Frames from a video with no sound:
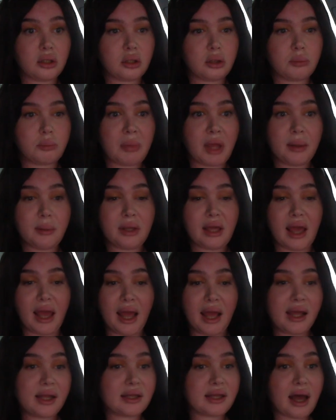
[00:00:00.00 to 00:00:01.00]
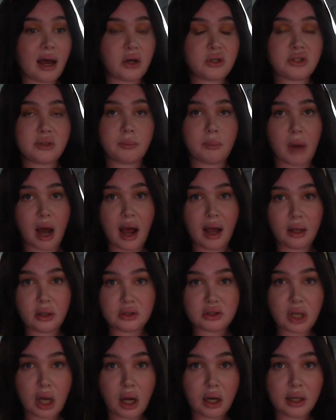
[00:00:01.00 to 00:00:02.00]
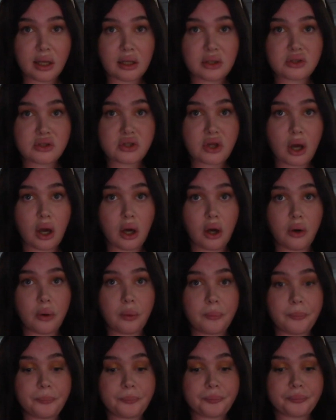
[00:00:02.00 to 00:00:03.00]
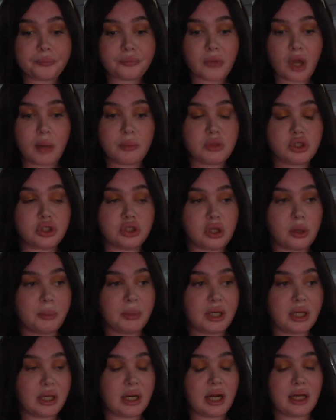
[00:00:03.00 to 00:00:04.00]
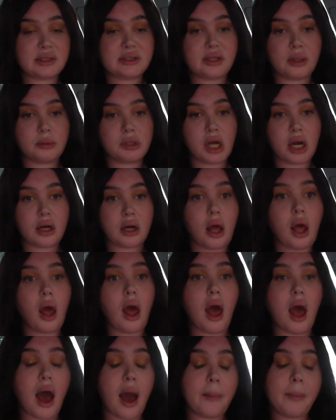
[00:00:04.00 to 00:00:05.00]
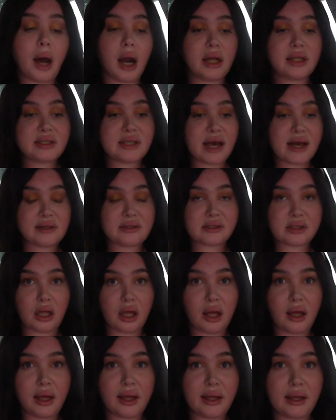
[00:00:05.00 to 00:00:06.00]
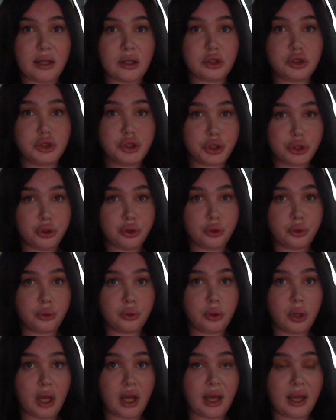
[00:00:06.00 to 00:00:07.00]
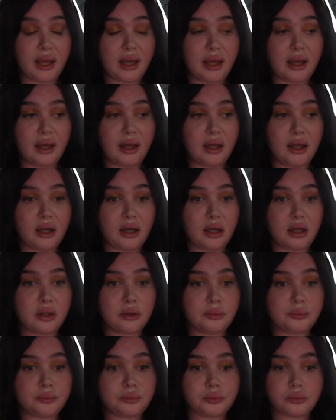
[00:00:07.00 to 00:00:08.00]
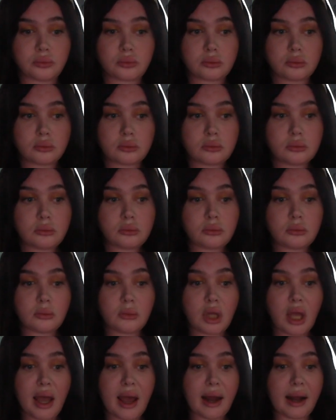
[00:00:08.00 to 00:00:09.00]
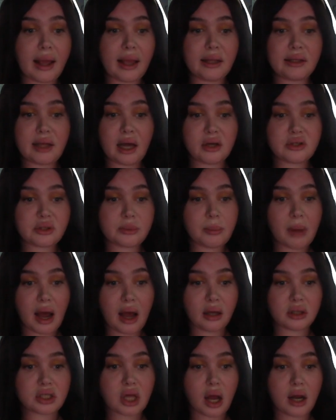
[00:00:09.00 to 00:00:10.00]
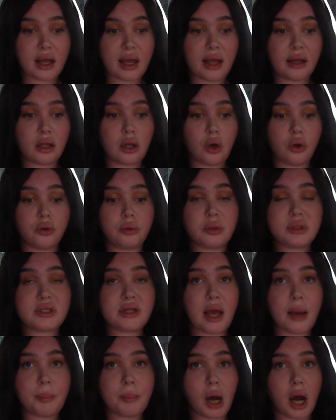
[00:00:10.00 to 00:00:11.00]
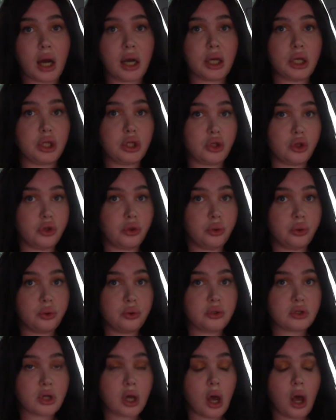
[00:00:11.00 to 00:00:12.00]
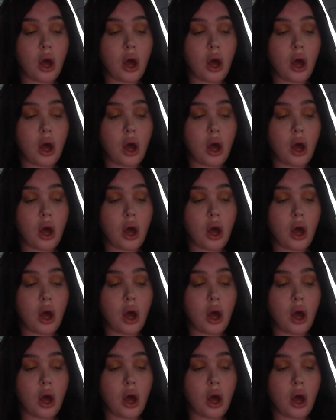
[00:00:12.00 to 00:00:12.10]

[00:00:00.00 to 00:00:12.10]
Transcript: maybe 8,000 miles on it. So I'm just jumping to the next subject. I bought a Tesla in June and had 8,000 miles on it. And the only reason I bought it used